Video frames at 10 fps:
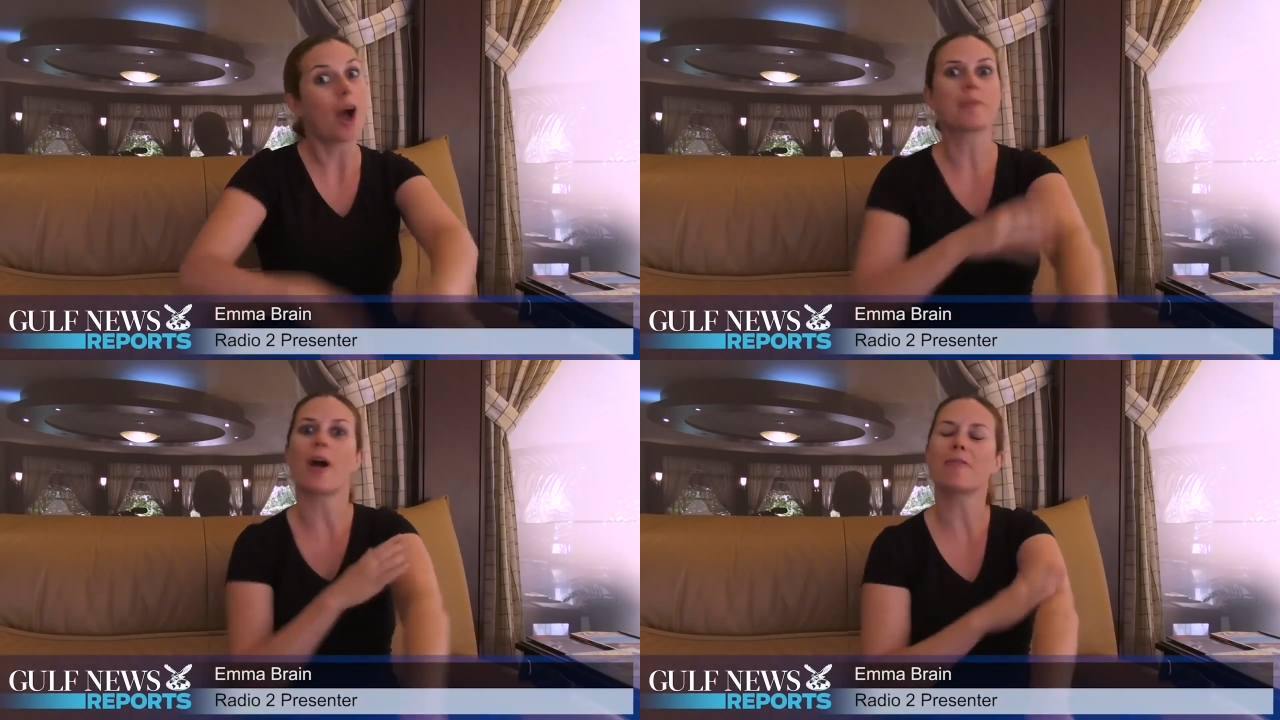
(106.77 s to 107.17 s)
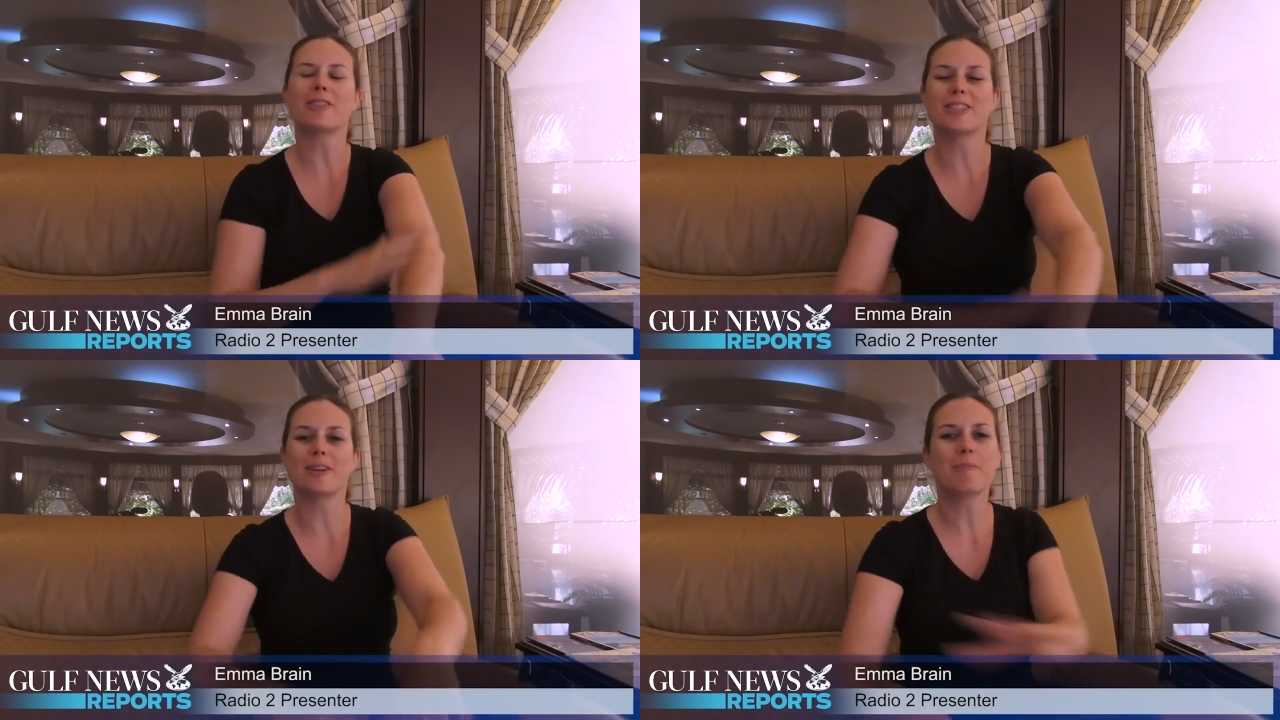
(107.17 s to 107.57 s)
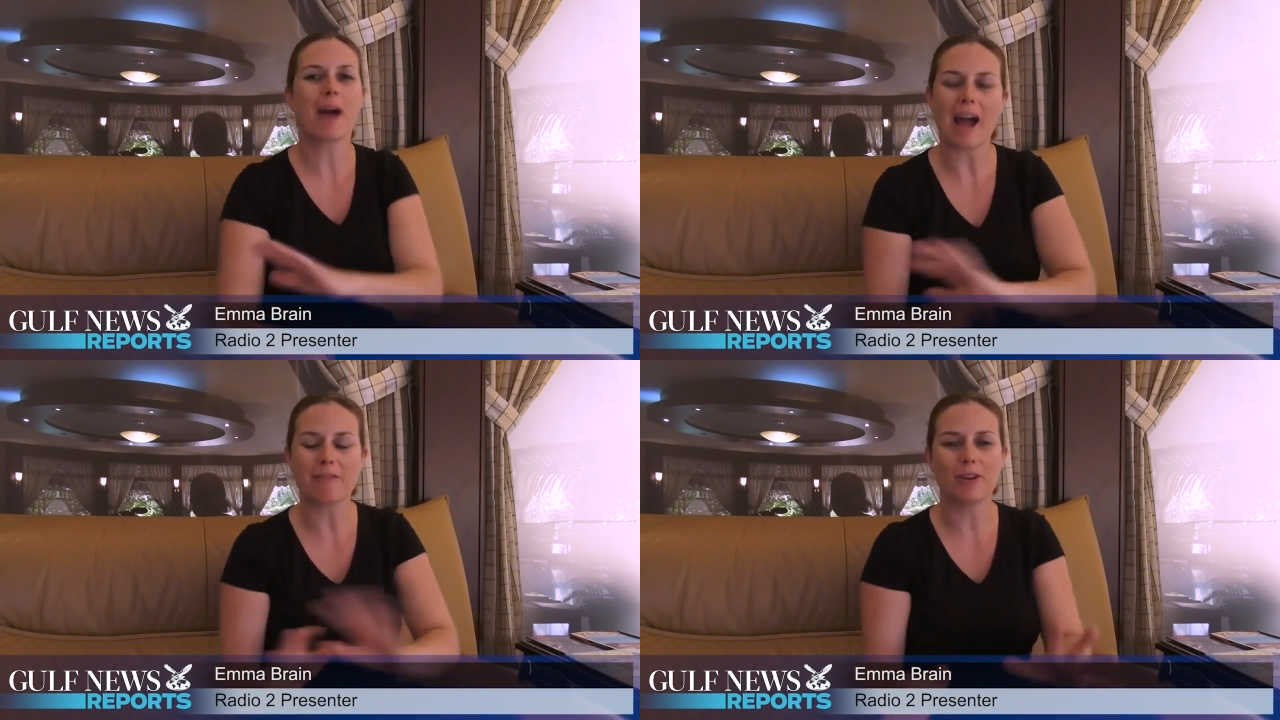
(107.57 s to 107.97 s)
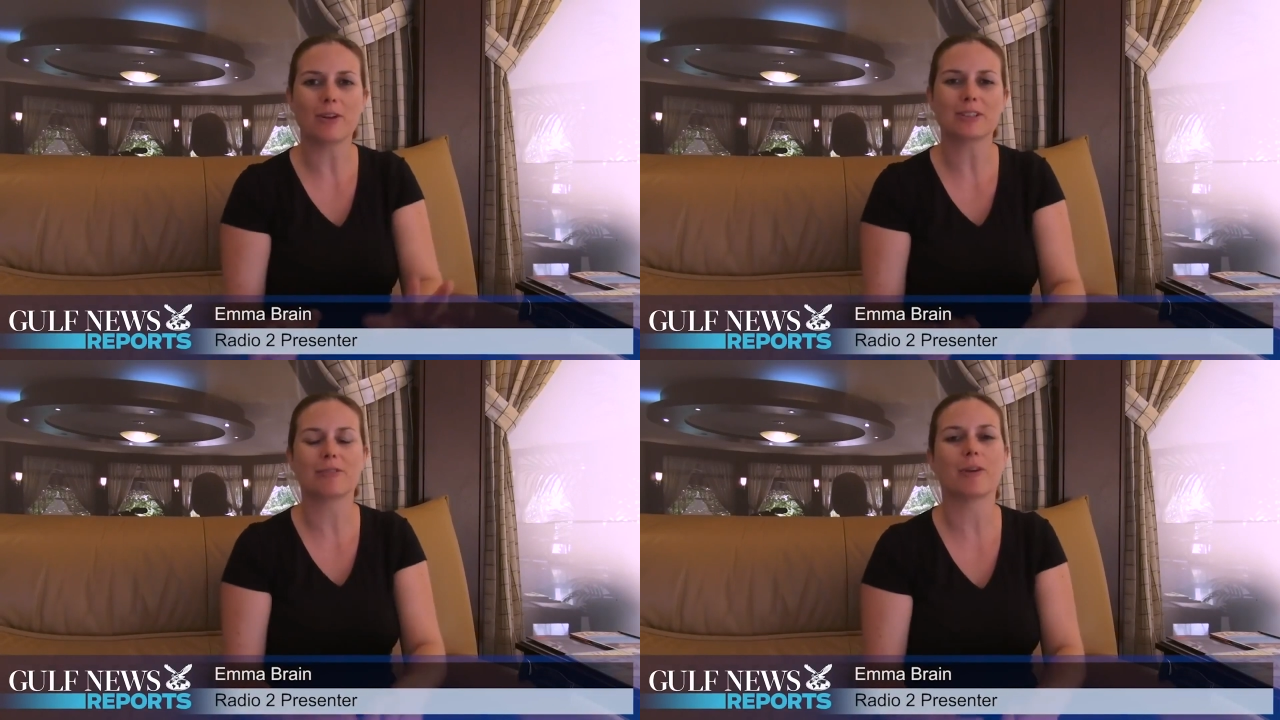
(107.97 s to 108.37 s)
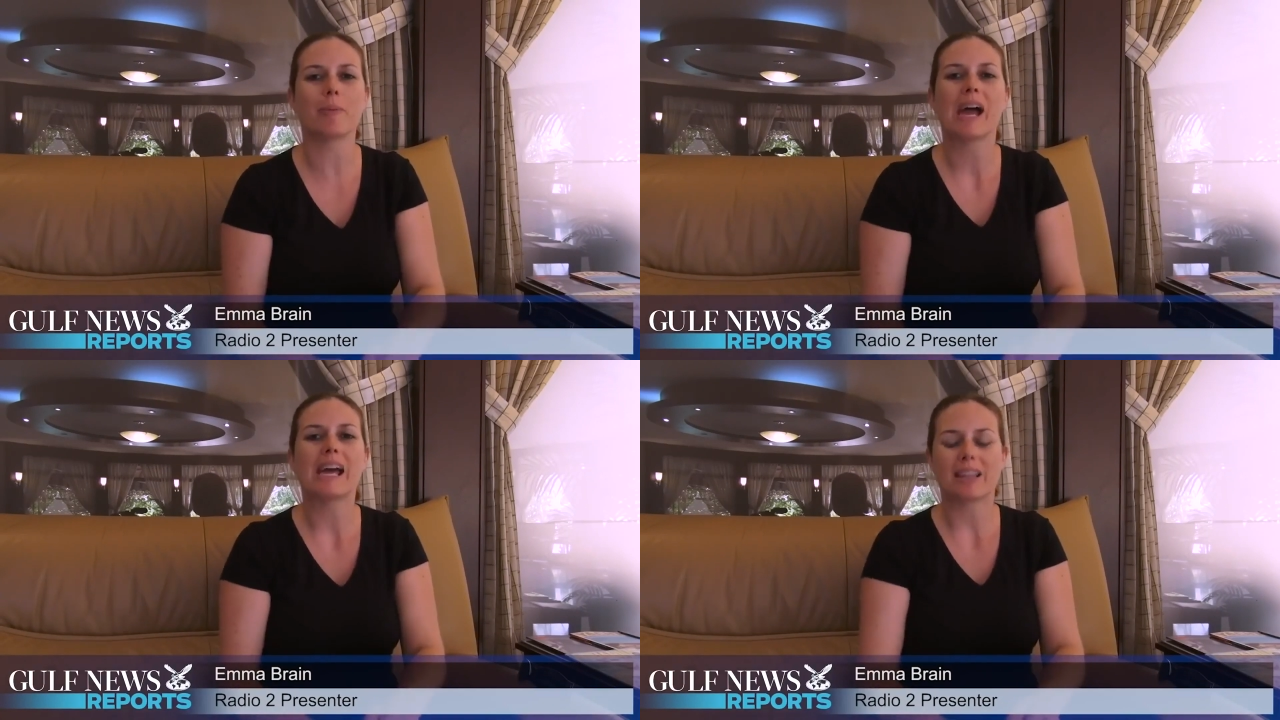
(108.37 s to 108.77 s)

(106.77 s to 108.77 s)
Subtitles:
I'm covered in them, I have lots of them.